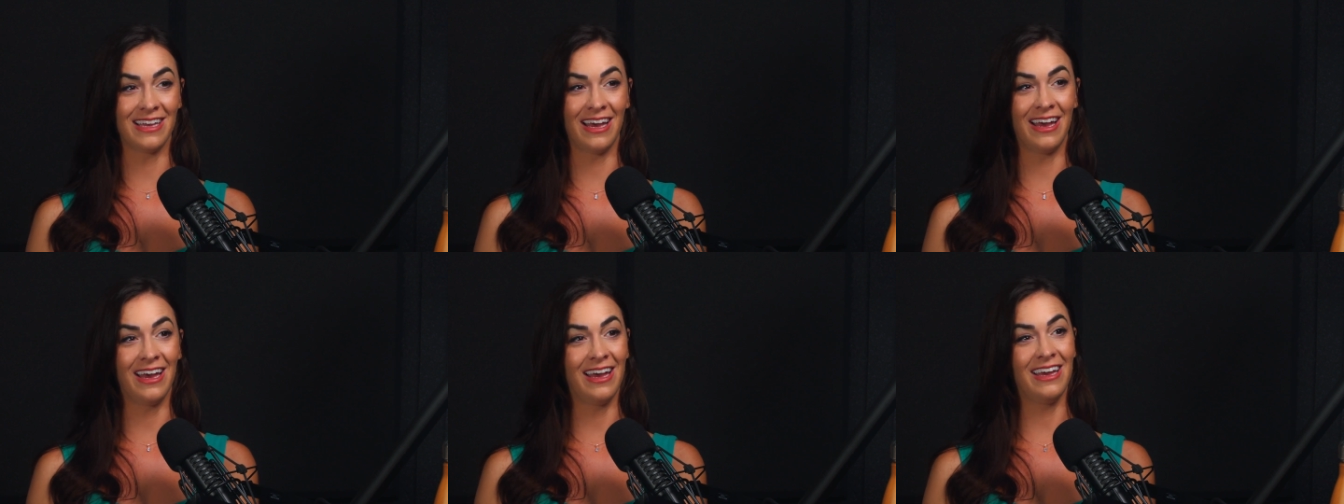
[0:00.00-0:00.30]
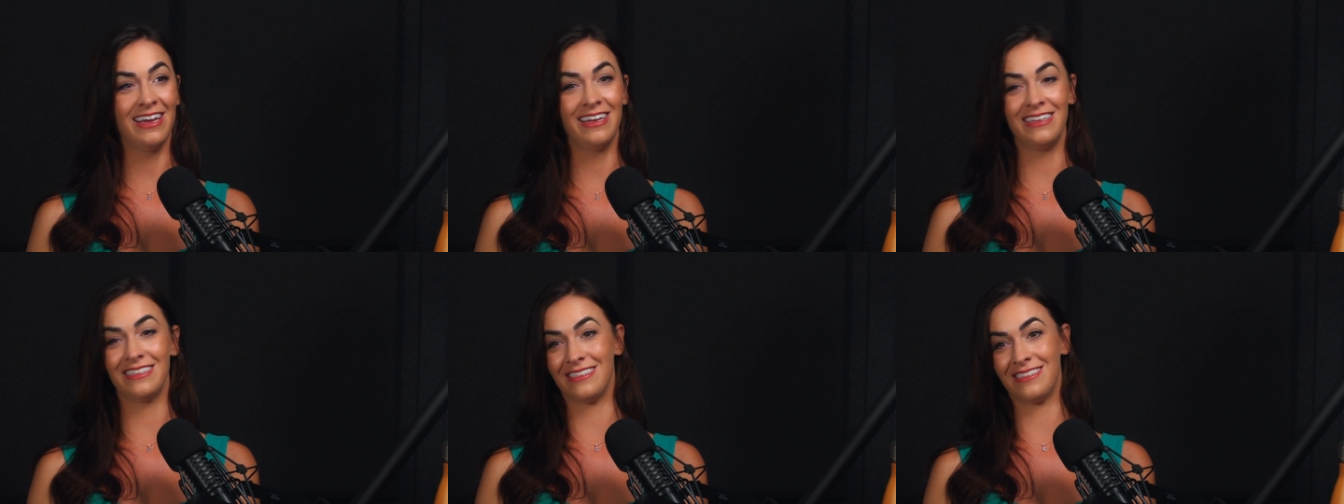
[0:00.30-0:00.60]

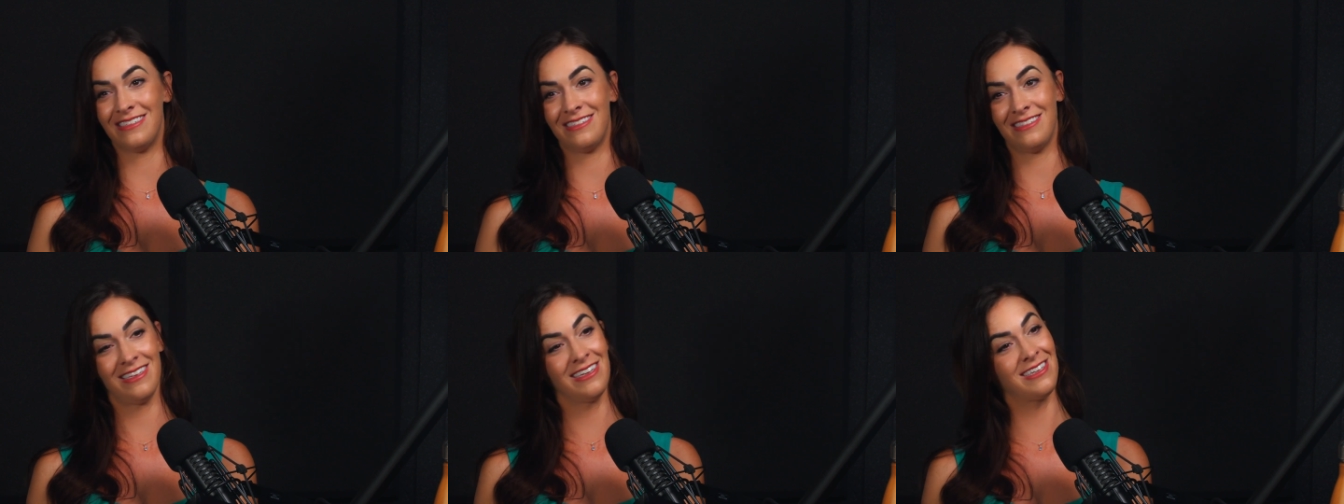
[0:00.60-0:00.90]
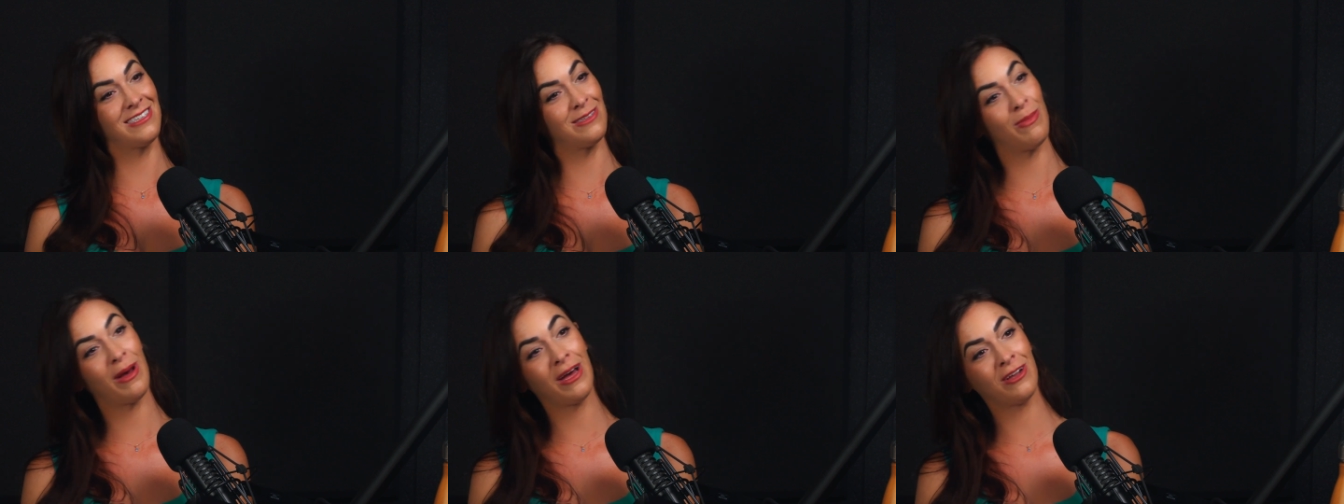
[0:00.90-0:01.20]
a
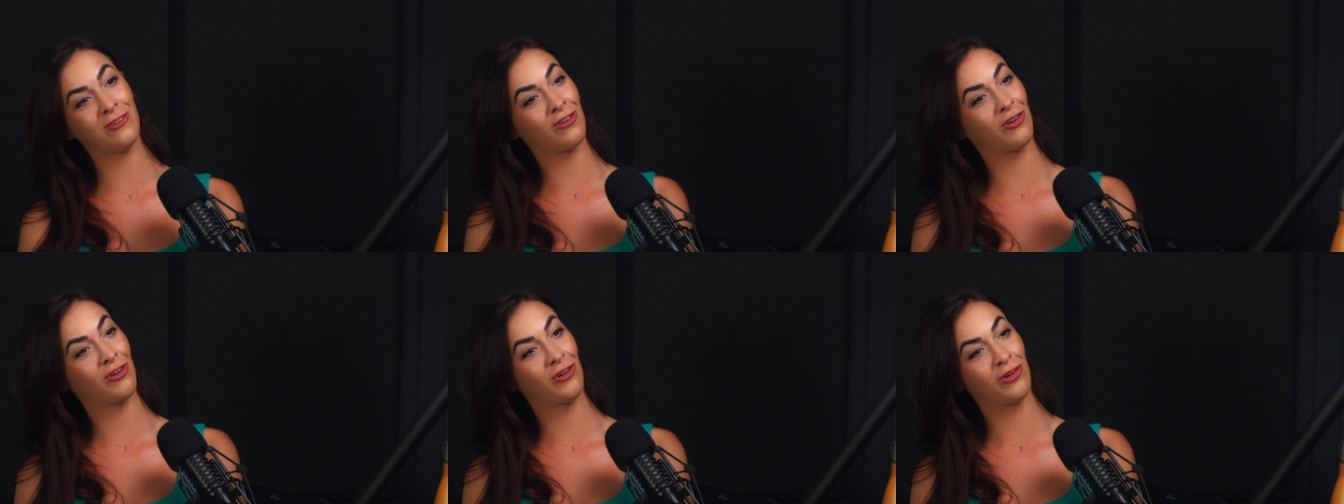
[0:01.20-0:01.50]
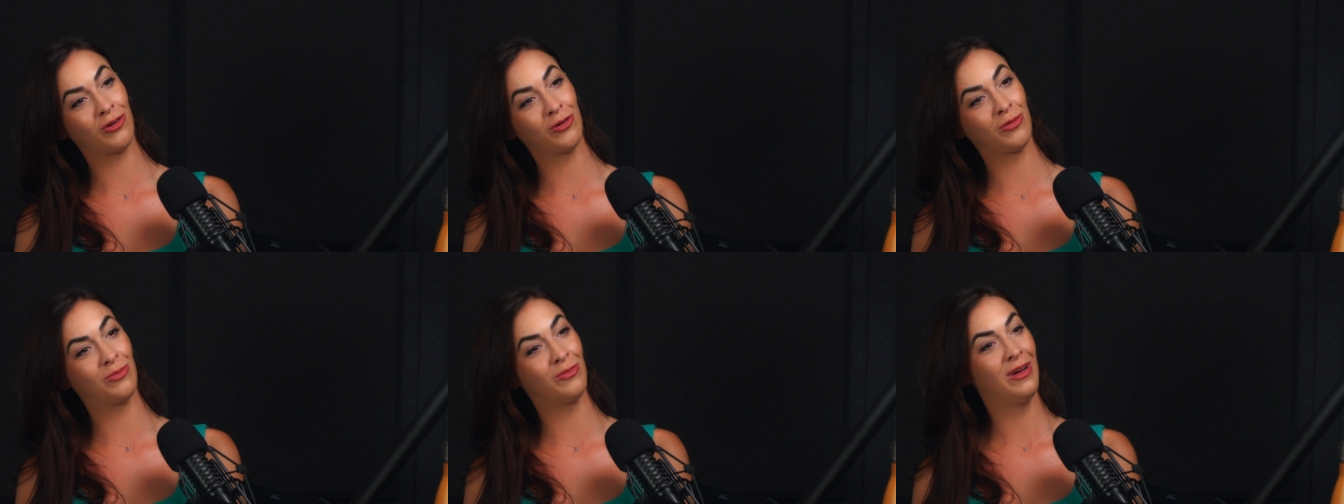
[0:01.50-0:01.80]
six
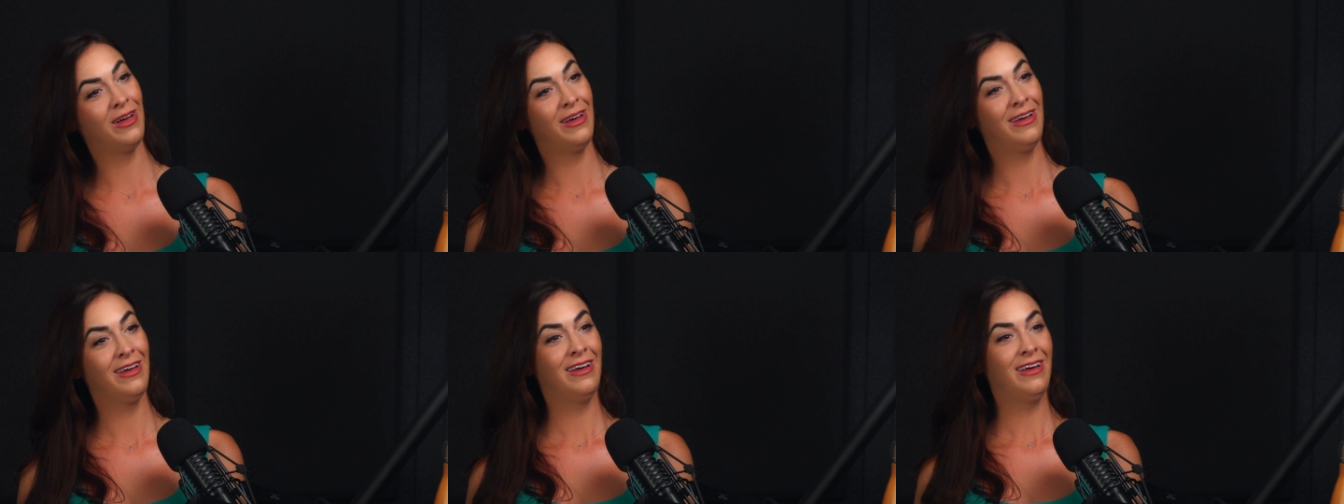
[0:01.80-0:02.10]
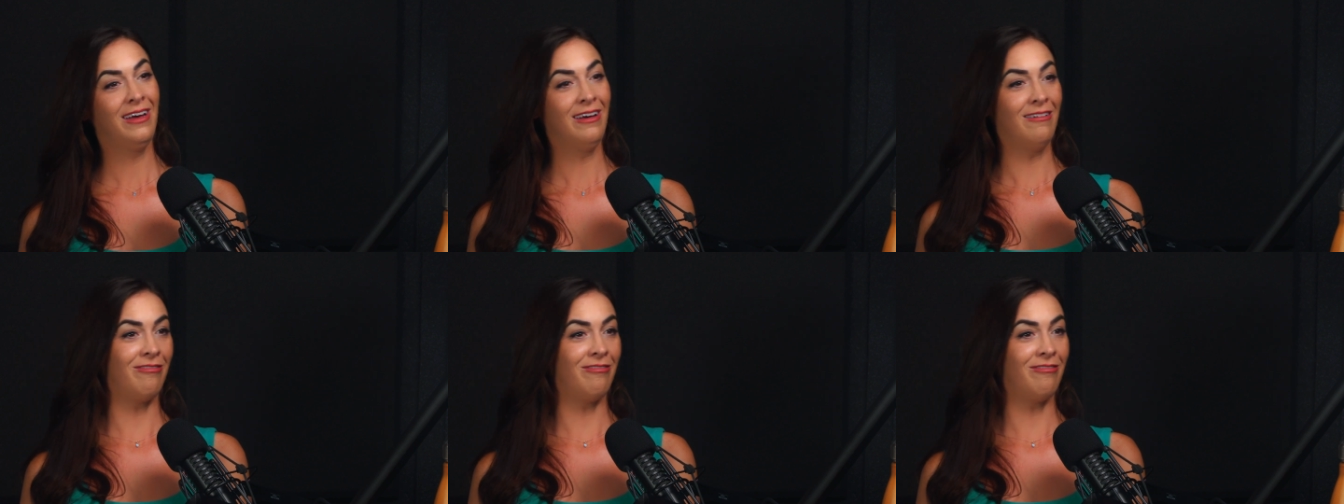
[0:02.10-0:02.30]
bedroom, sure,